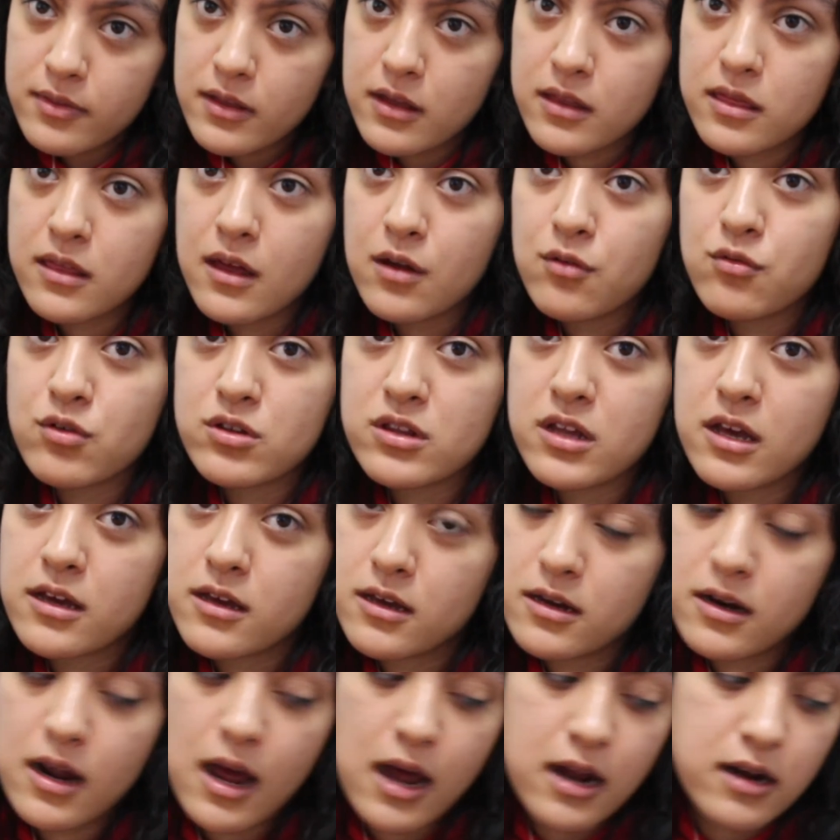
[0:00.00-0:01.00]
than what I
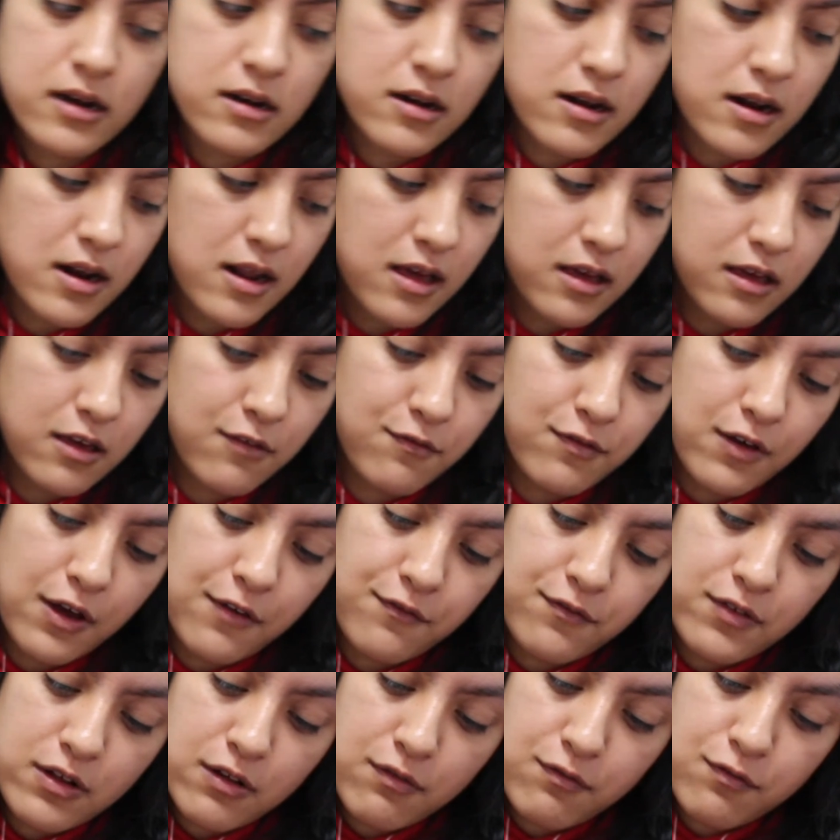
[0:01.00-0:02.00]
can handle. Like, if I
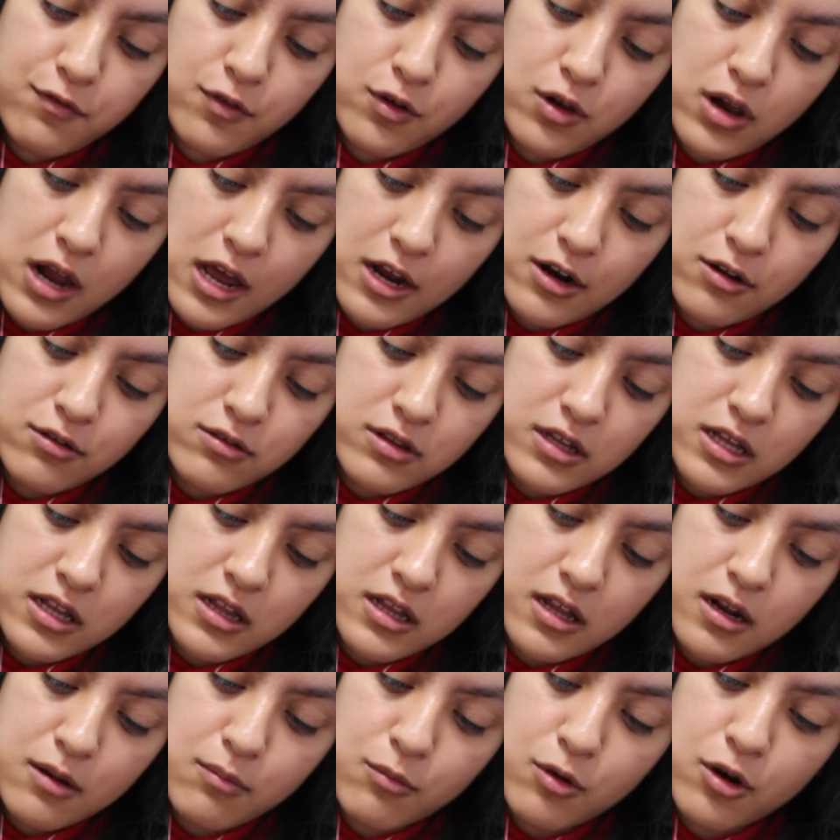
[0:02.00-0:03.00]
feel full, I don't
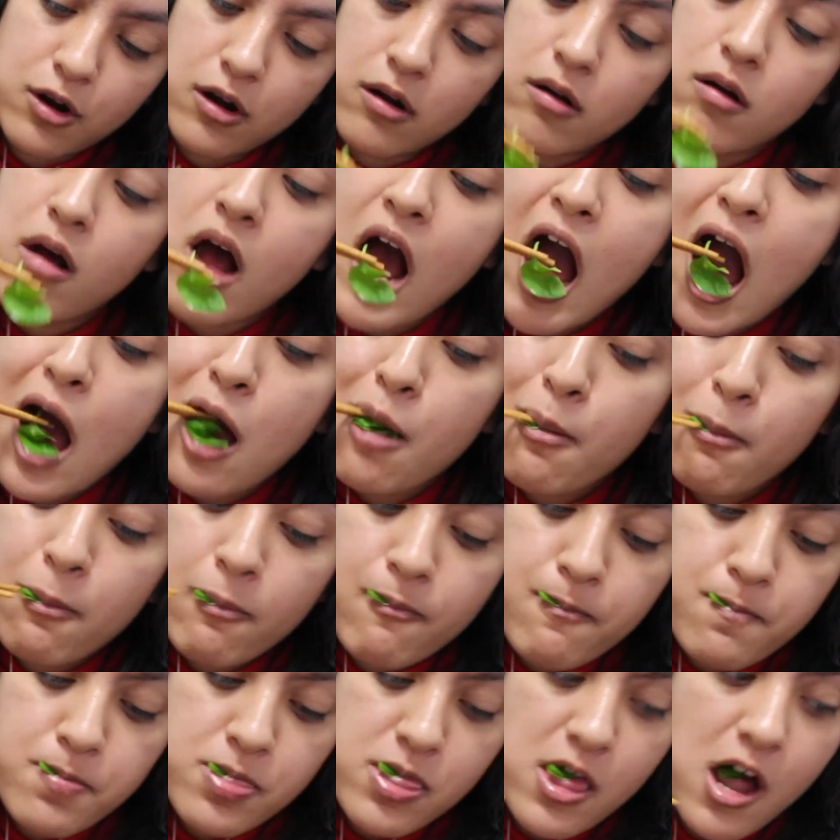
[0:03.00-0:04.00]
eat anymore.
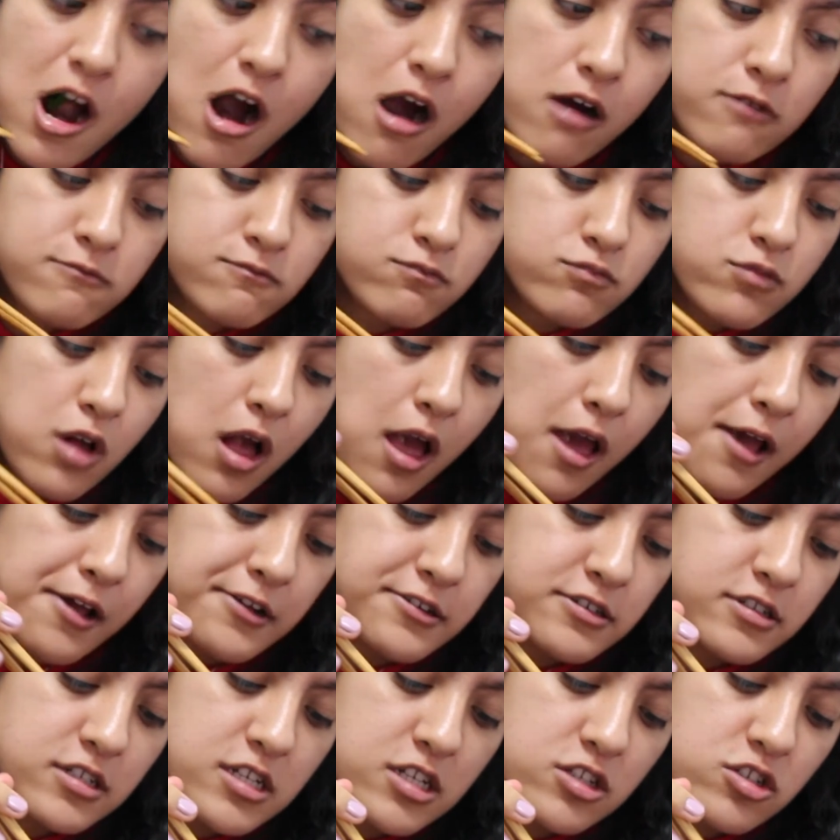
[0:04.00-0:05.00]

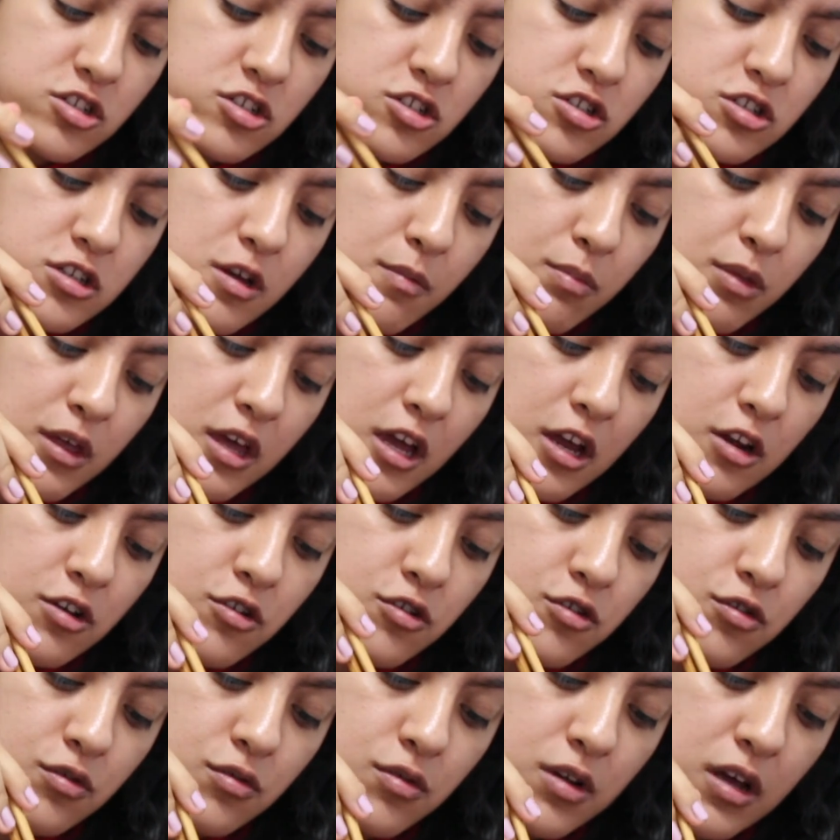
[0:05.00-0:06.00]
And that's just something I
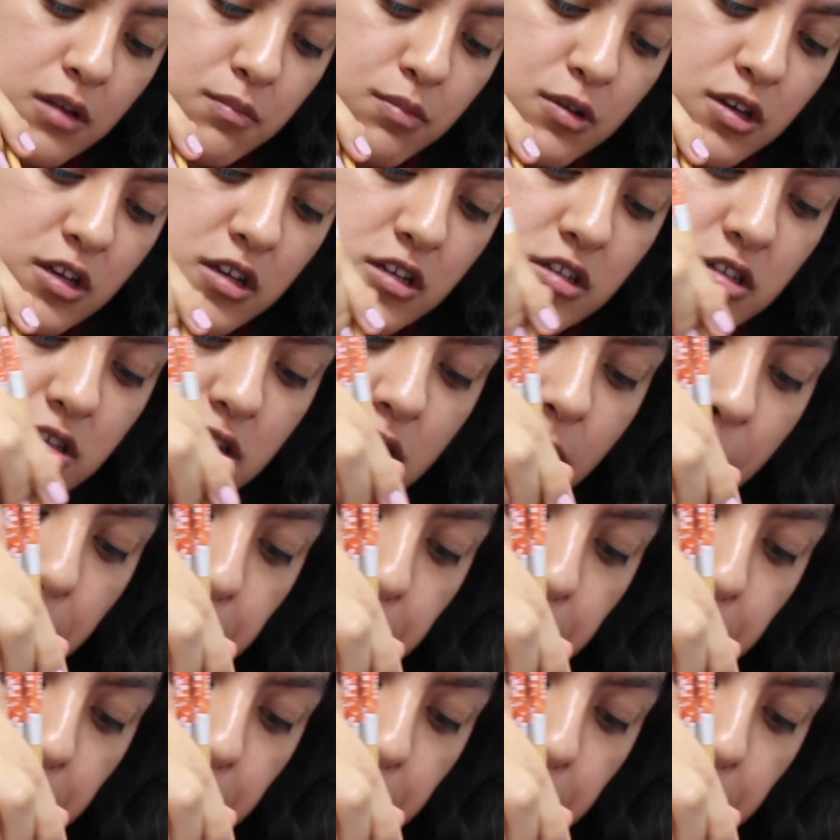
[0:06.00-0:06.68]
do not, because,